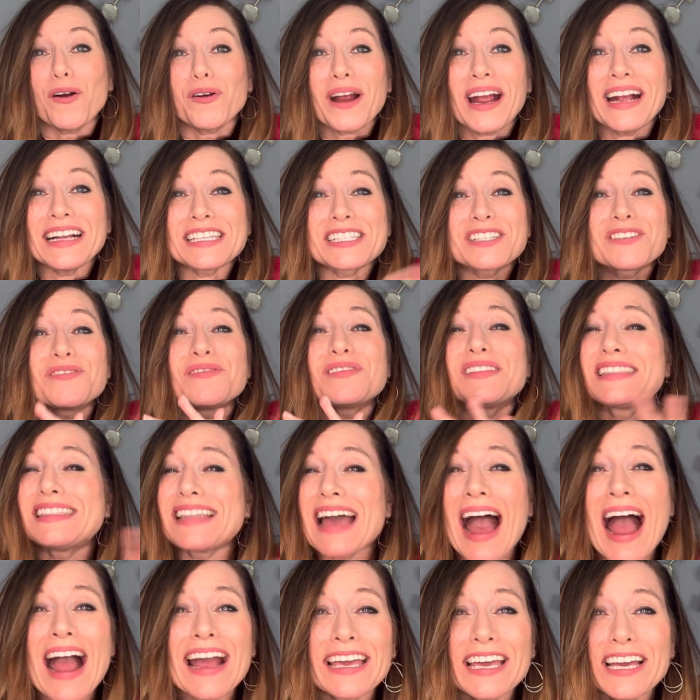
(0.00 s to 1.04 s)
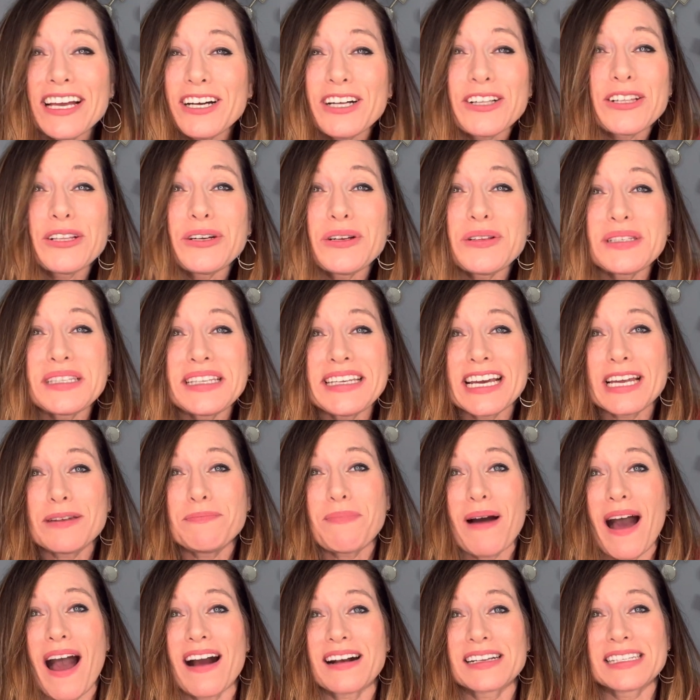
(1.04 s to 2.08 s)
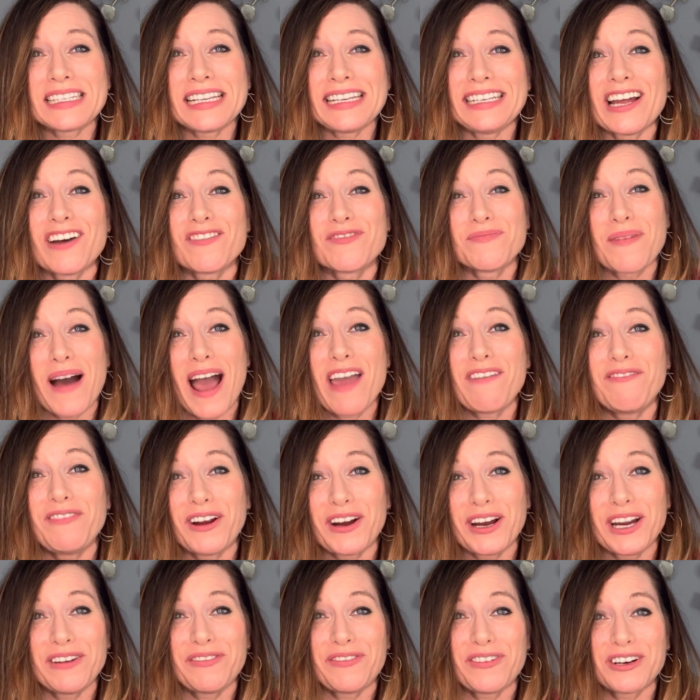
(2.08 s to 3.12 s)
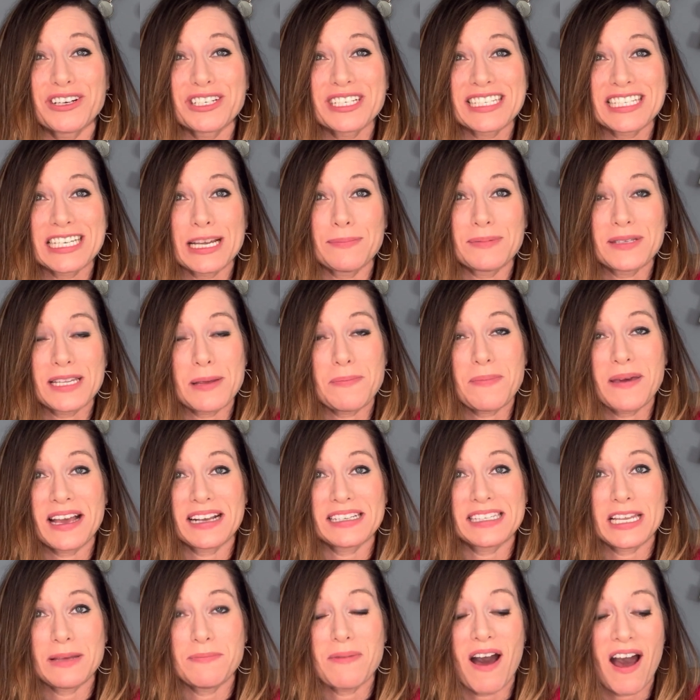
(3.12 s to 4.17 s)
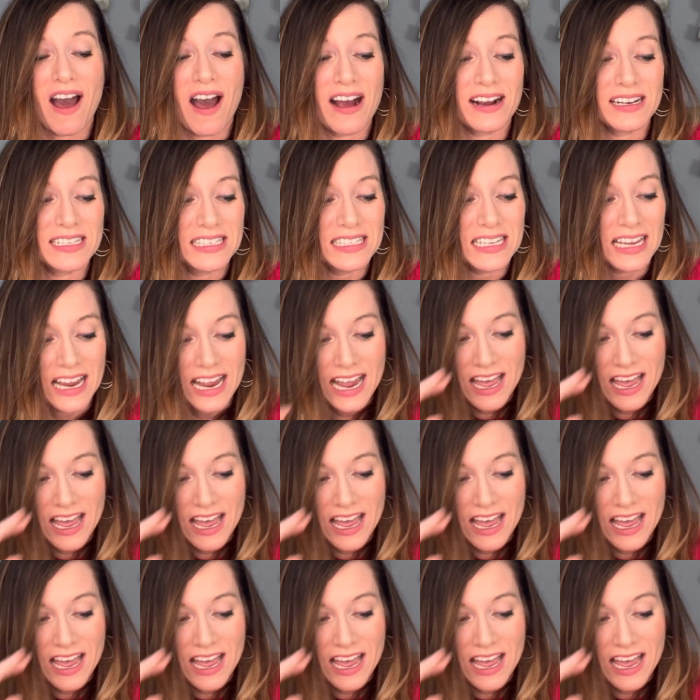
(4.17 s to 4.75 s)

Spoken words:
right, so that concludes the unboxing of my very first Tipsy Pixie box.